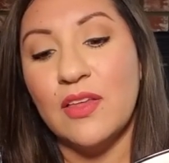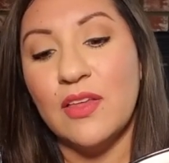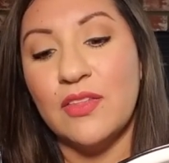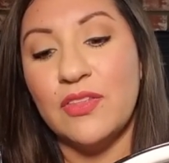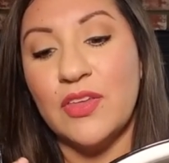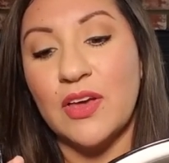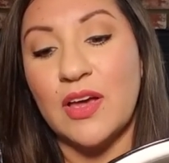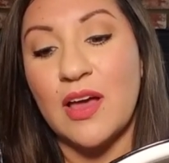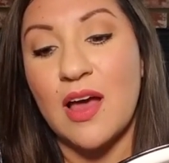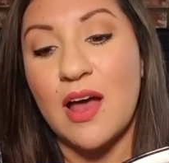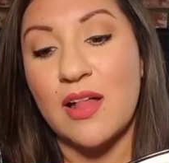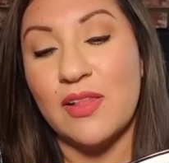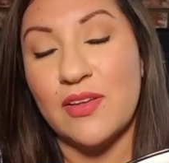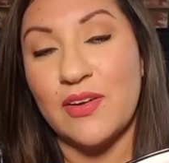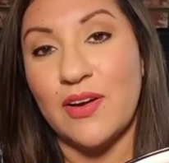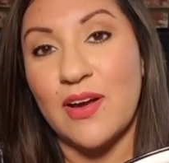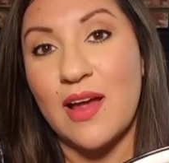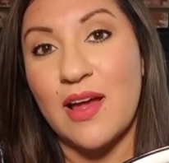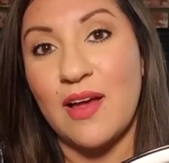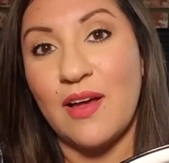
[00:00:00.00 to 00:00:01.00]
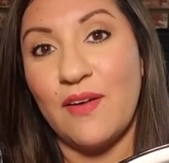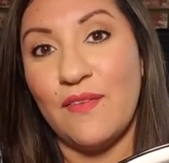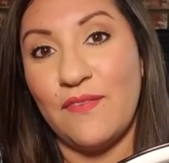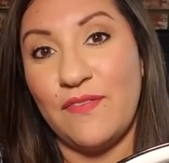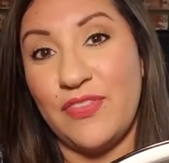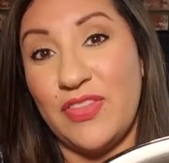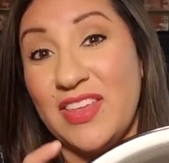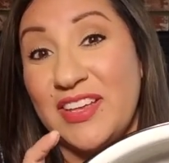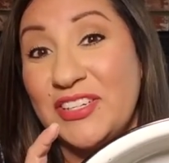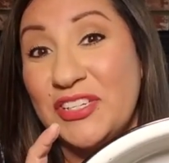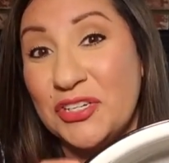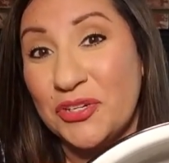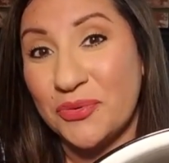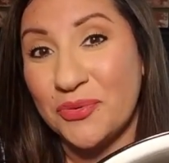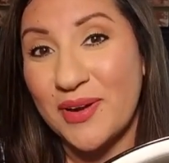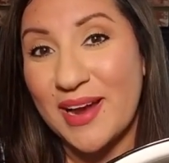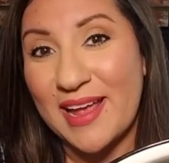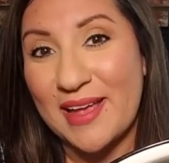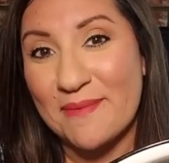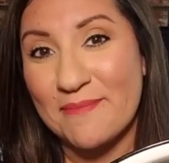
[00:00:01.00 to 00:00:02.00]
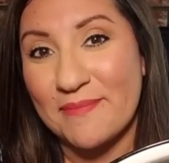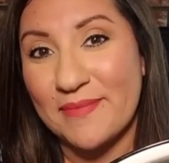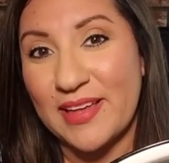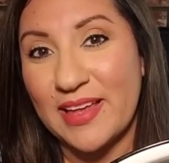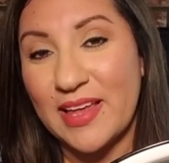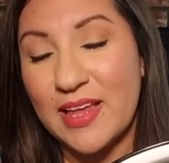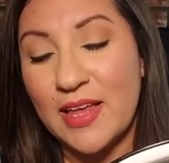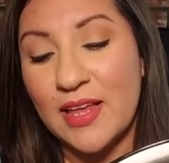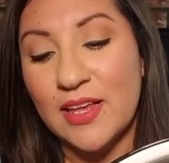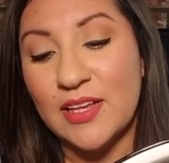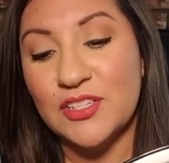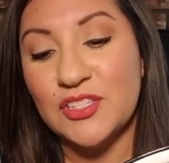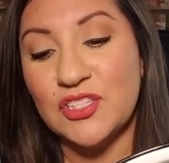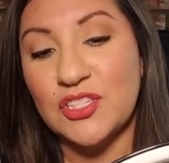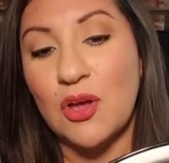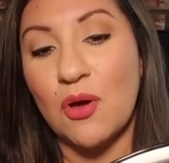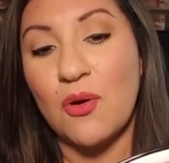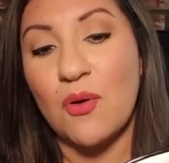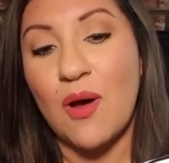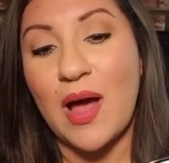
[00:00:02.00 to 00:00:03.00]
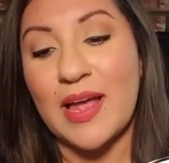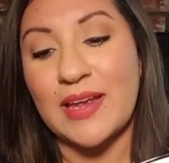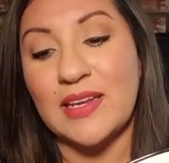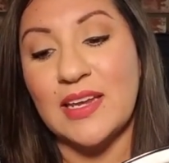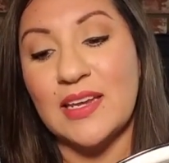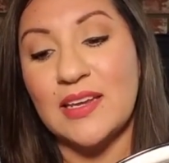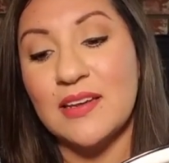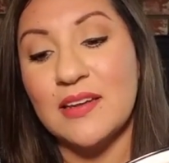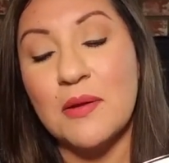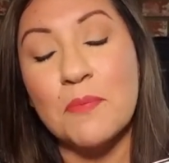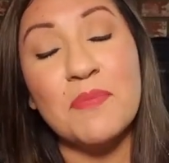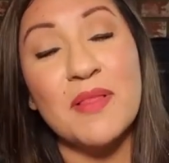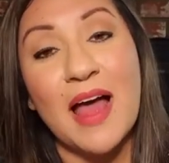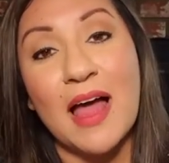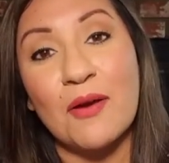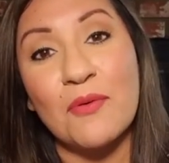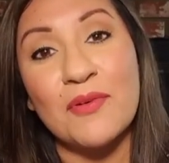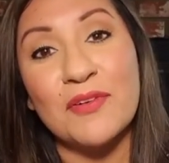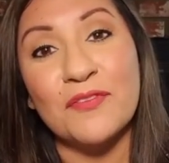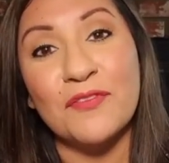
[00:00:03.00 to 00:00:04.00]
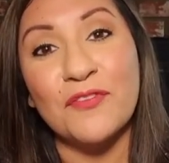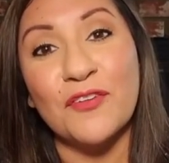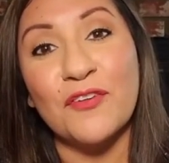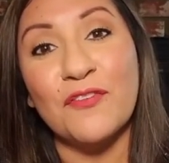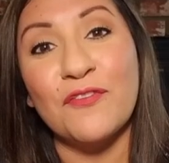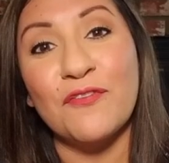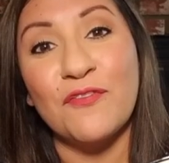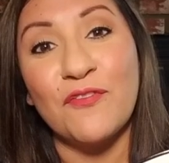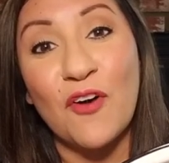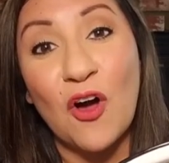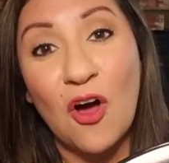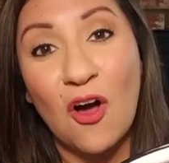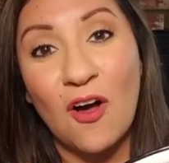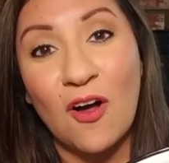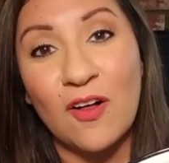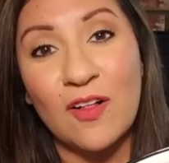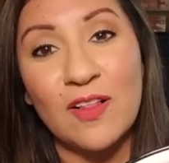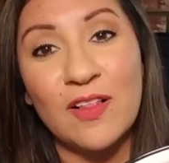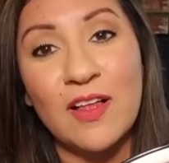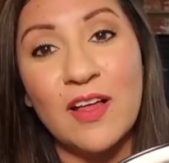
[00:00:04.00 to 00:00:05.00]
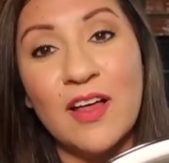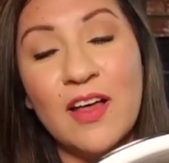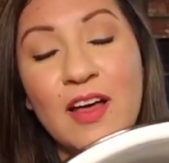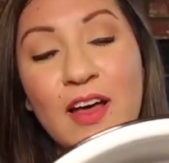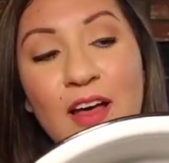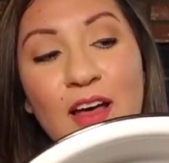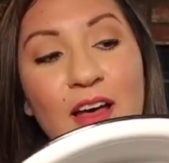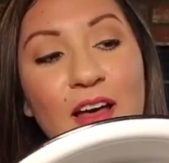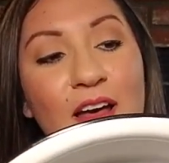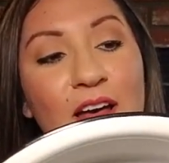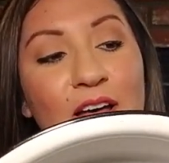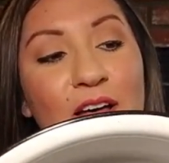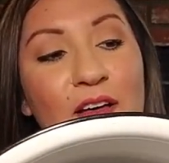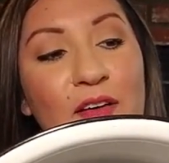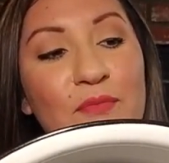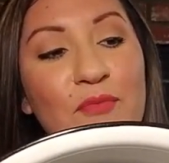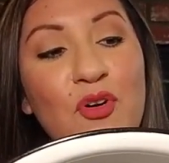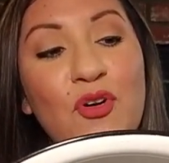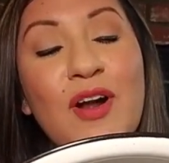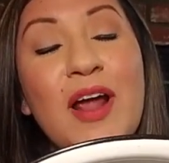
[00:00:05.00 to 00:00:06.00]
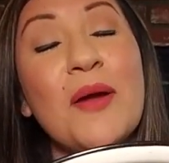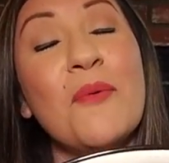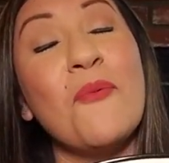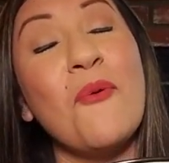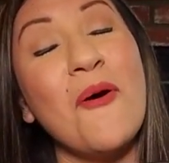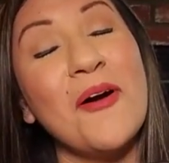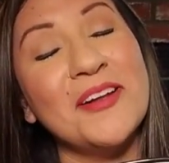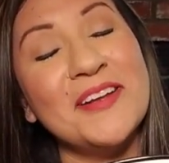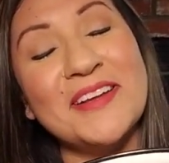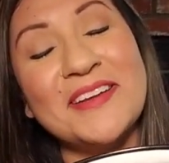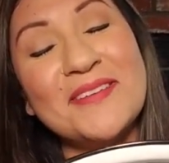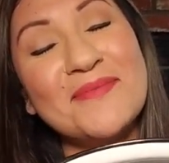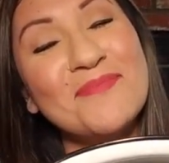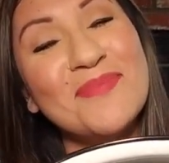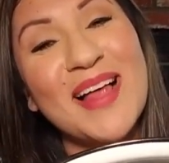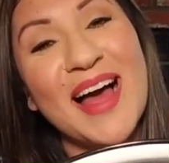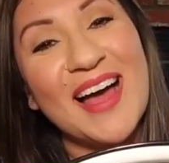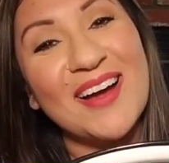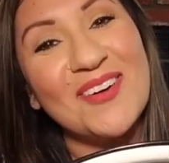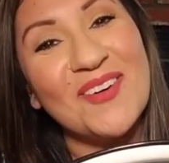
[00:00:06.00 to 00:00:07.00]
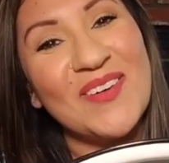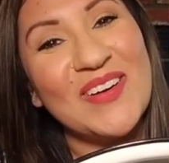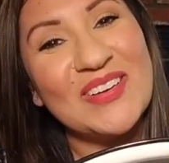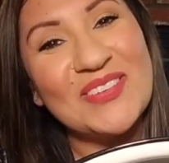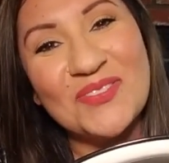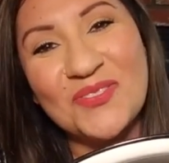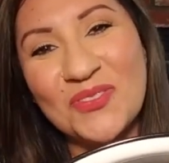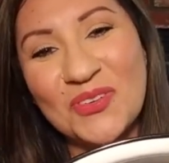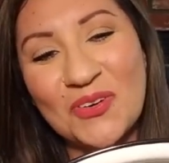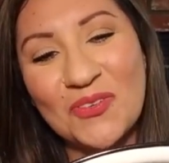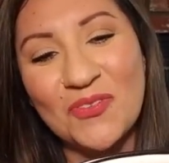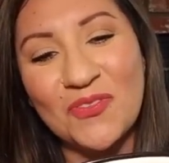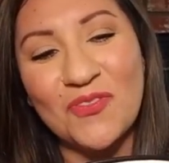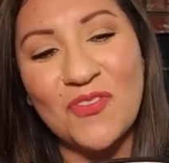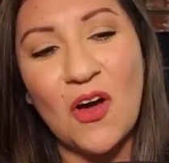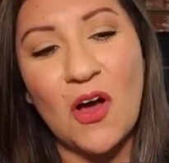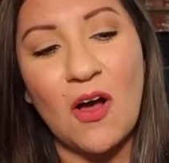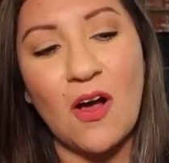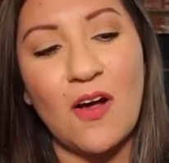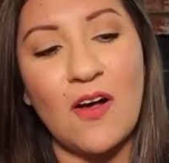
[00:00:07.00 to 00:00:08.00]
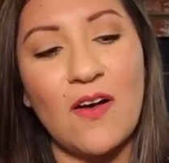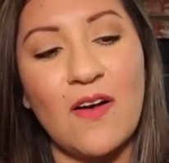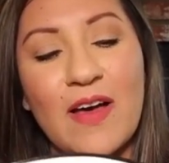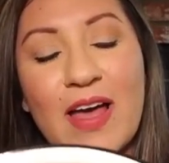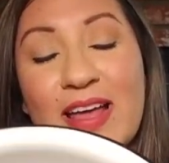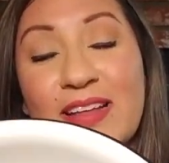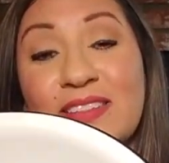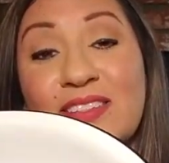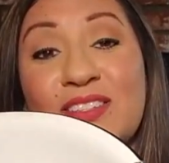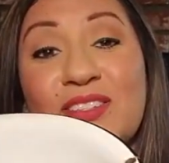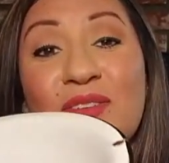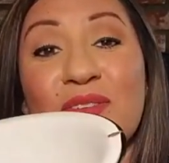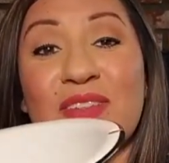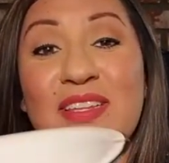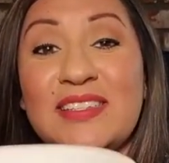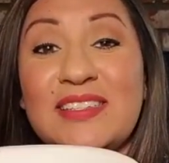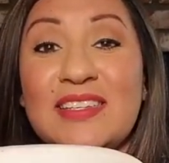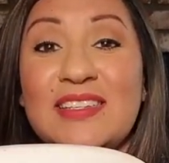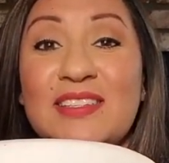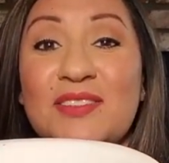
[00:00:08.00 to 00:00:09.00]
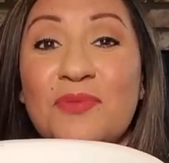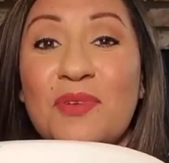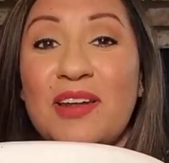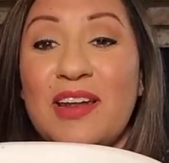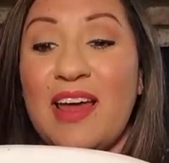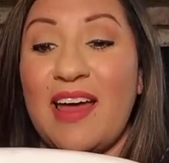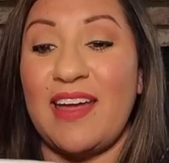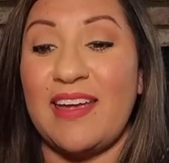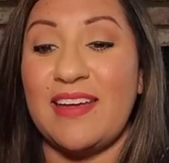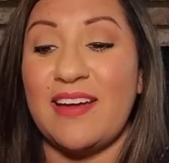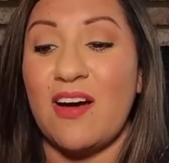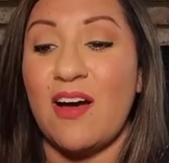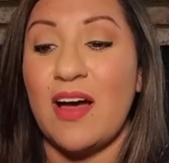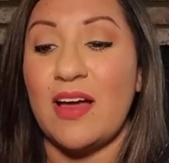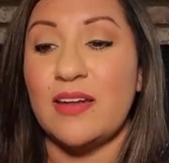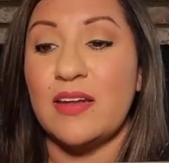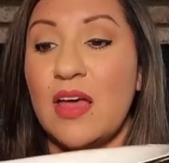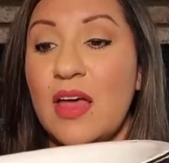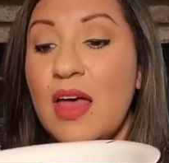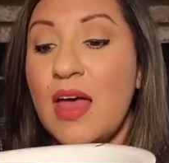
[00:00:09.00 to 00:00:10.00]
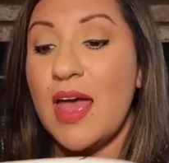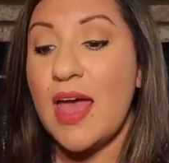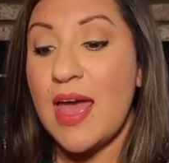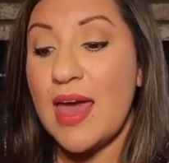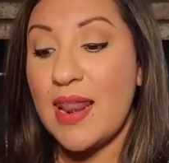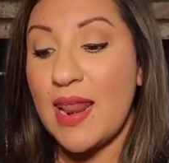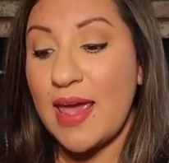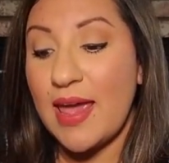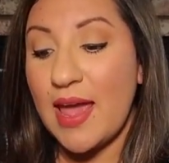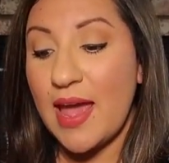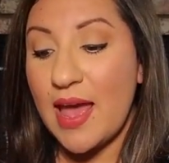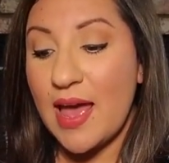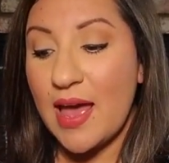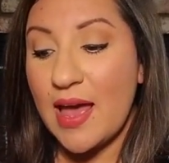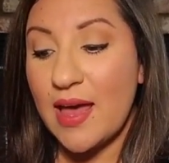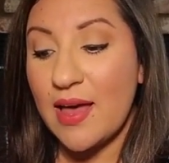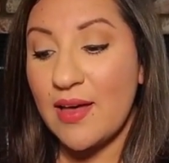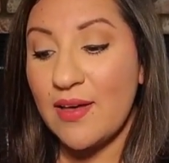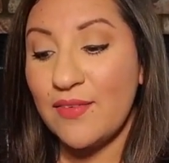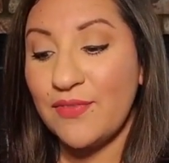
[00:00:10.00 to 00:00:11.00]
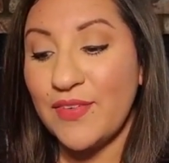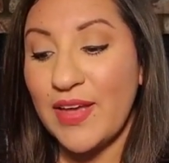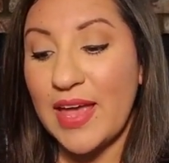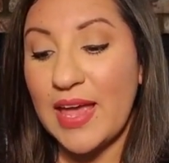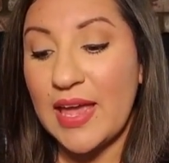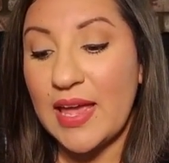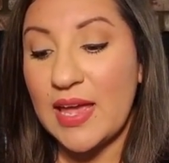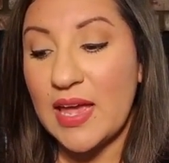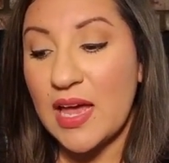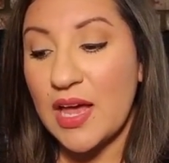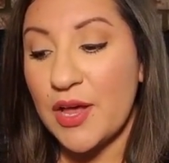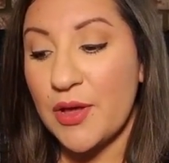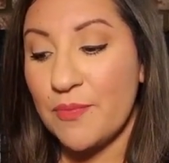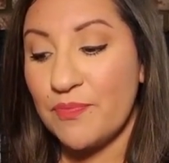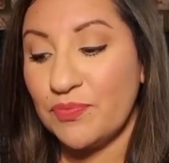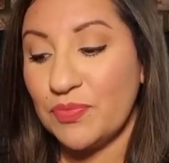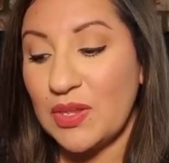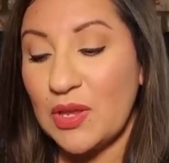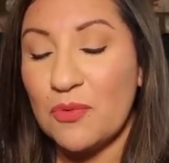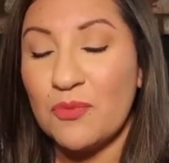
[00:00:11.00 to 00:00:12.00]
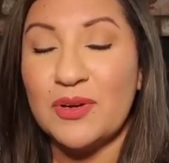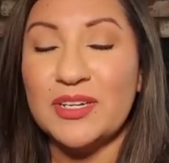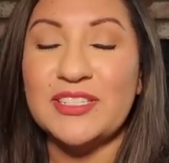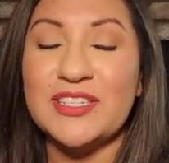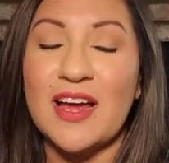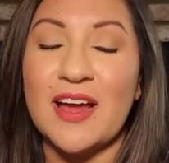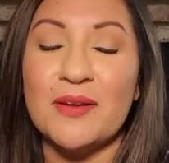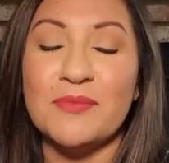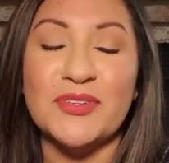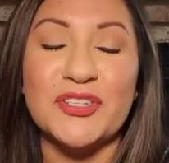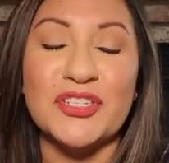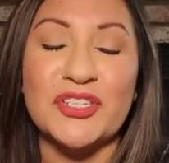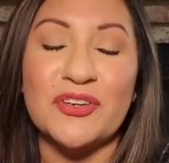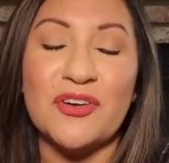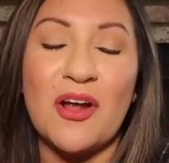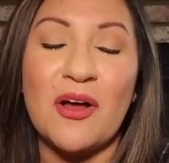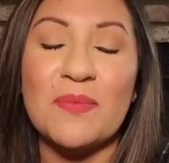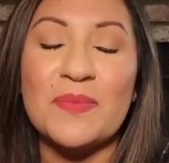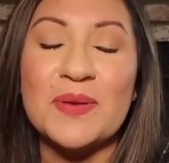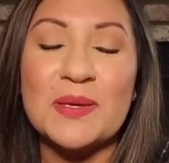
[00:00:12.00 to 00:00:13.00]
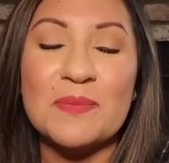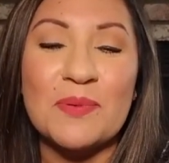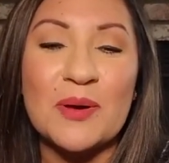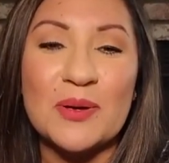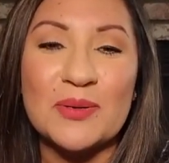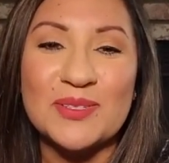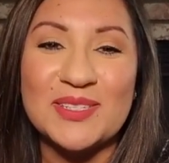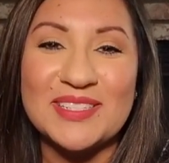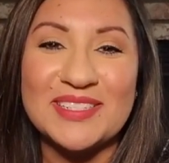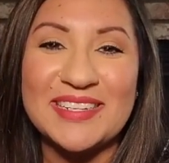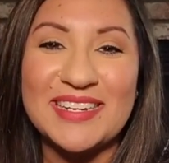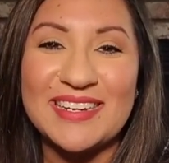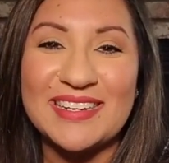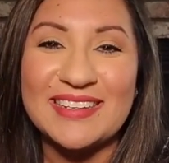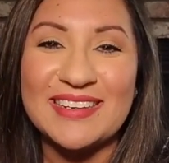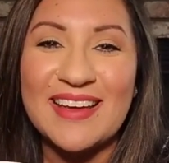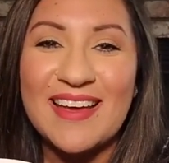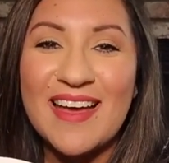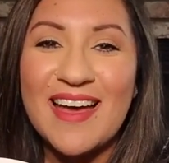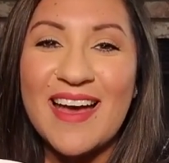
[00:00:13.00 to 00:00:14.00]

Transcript: the color of the trim. So I needed a black one for fall, or I wanted a black one for fall, and so this is what I got. And I have a, which I'm sure I'll be posting